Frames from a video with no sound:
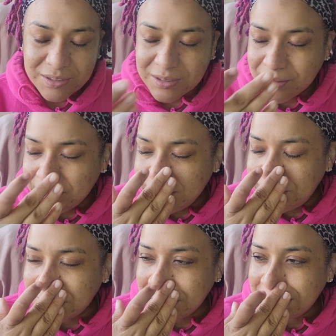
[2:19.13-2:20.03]
so it
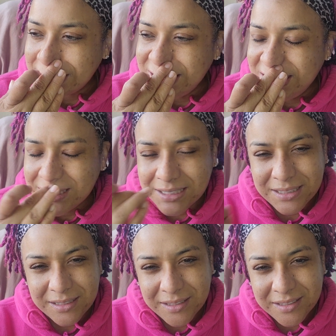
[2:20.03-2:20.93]
just it
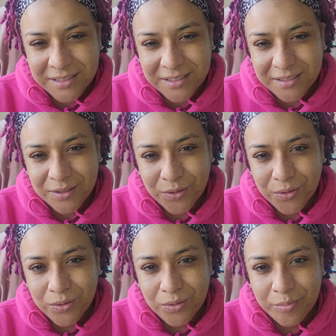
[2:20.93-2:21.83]
just sucks
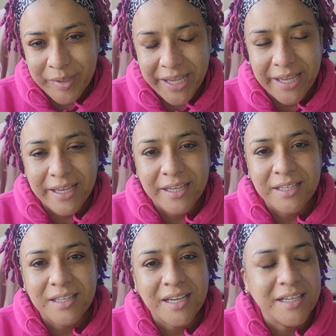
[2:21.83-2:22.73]
so
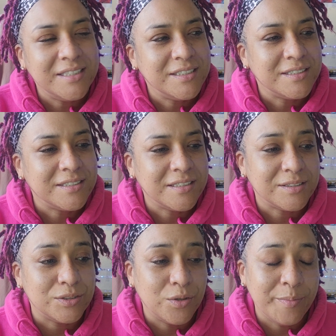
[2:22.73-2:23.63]
bad like it just
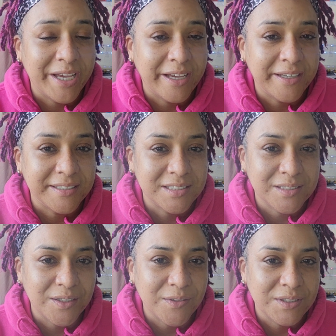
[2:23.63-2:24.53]
sucks so bad
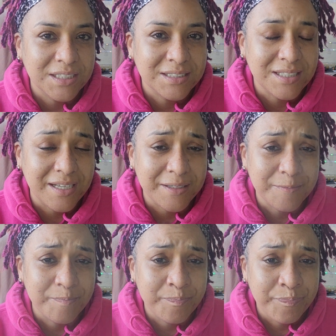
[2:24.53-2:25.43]
so it's like
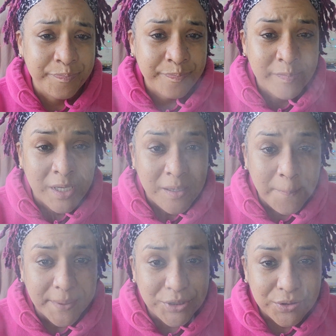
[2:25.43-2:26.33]

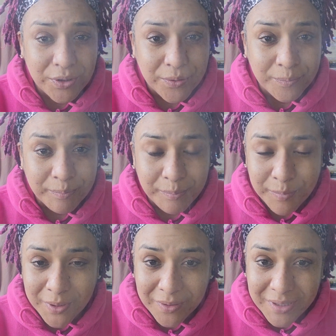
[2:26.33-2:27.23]
but you know
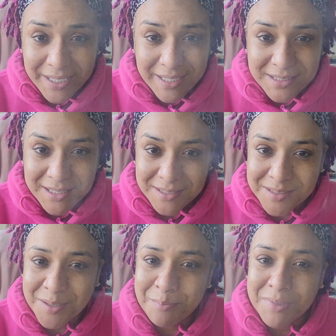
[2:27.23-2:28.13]
burn
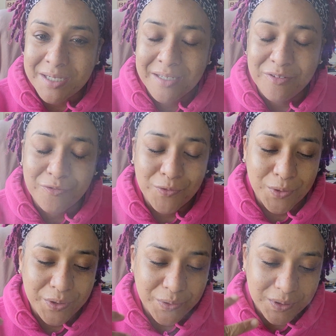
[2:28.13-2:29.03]
ancestor money
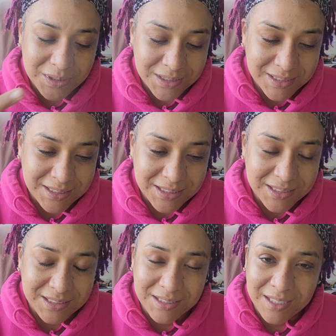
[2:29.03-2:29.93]
for your
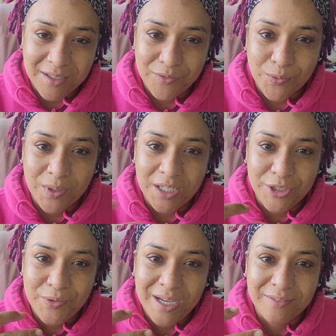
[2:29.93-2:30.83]
deceased loved
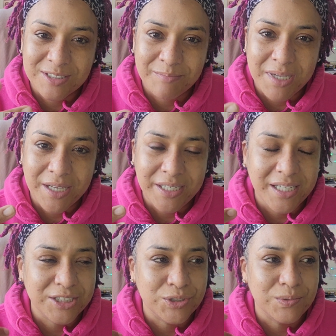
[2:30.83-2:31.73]
one you have somebody
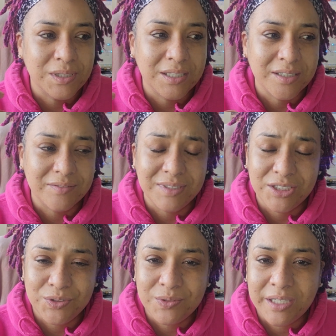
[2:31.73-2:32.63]
that you love
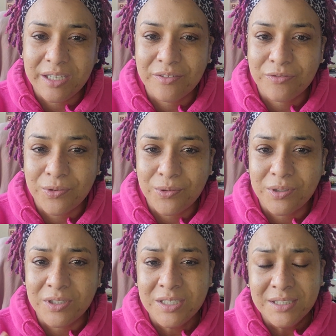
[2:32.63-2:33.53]
that you care
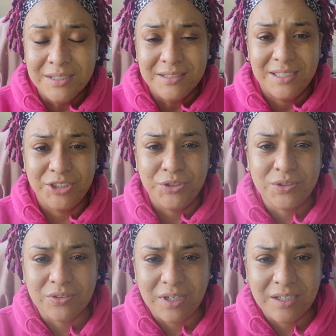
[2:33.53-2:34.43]
for that you
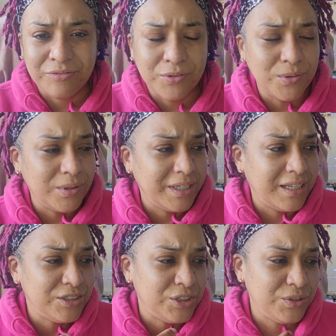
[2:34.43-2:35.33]
cry for
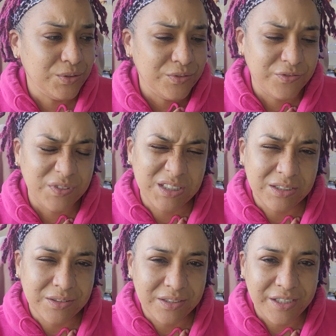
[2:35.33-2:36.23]
that you
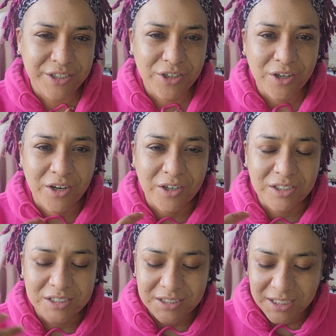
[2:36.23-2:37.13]
feel in your
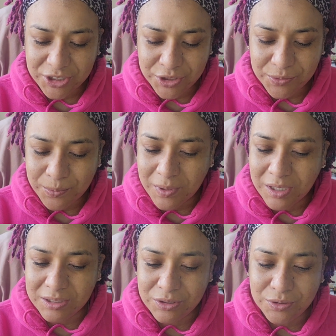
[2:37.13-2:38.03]
heart that you
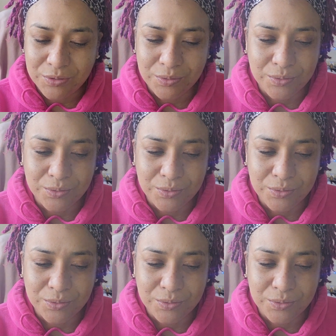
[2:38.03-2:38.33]
want to